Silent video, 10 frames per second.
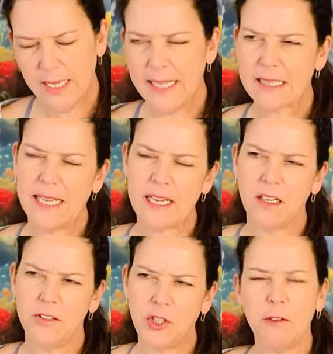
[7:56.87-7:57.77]
Like,
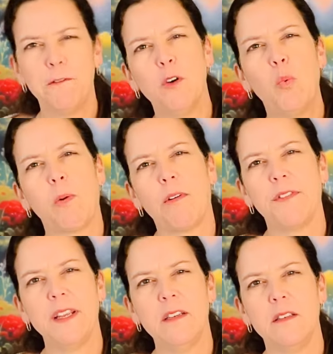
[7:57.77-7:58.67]
do you feel
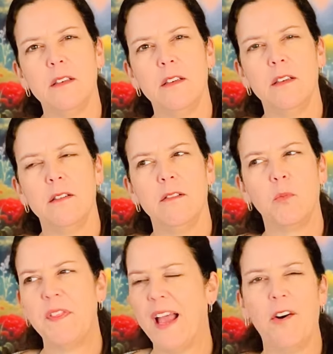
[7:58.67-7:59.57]
worthy
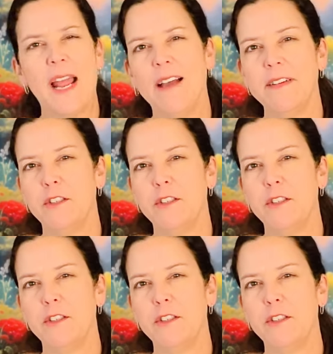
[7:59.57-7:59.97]
without having